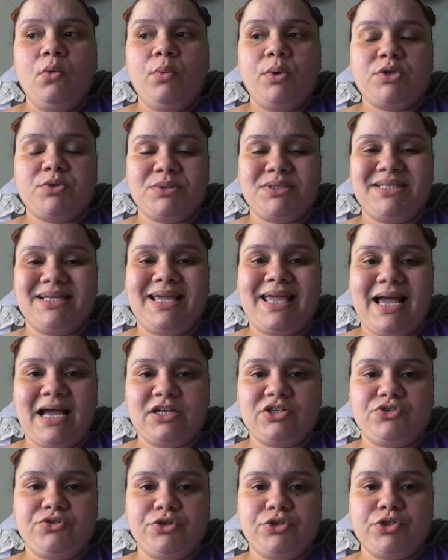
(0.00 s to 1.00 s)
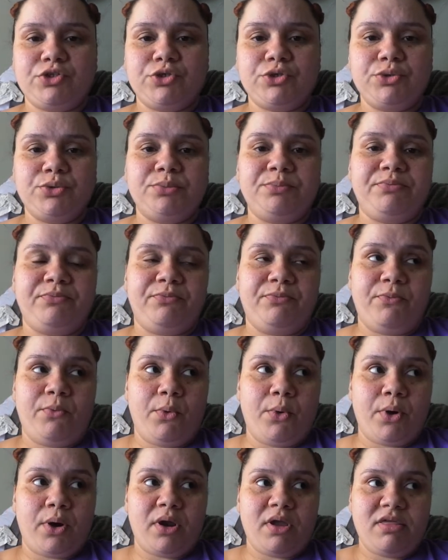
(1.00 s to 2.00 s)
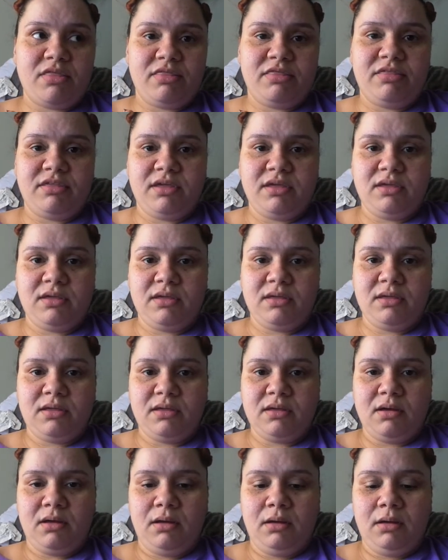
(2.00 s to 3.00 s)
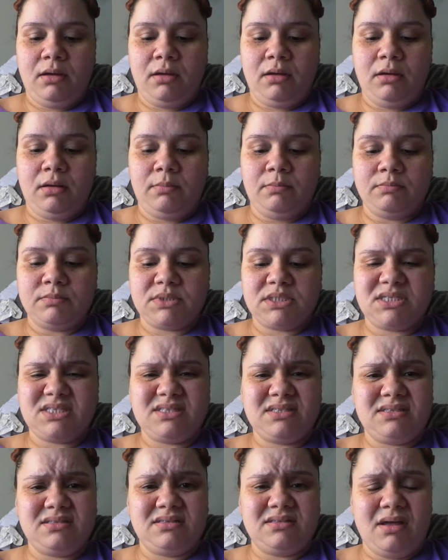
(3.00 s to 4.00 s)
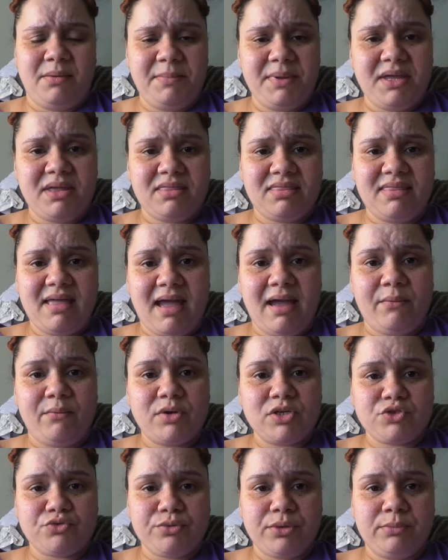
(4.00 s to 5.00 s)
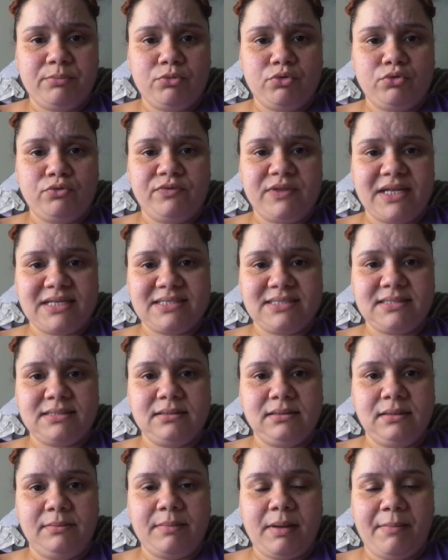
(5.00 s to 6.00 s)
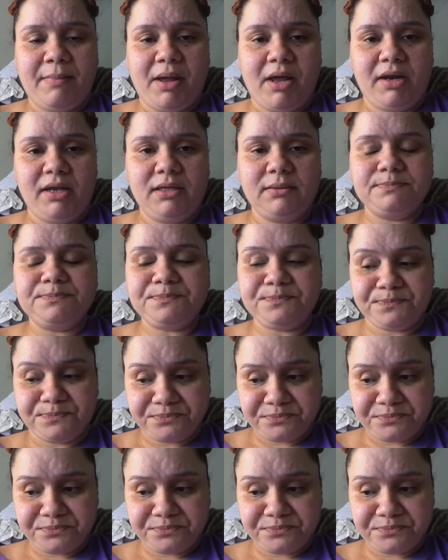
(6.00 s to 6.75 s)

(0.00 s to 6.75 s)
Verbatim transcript: which was the gastric tube for the um, stomach that was removed, that's still in my body.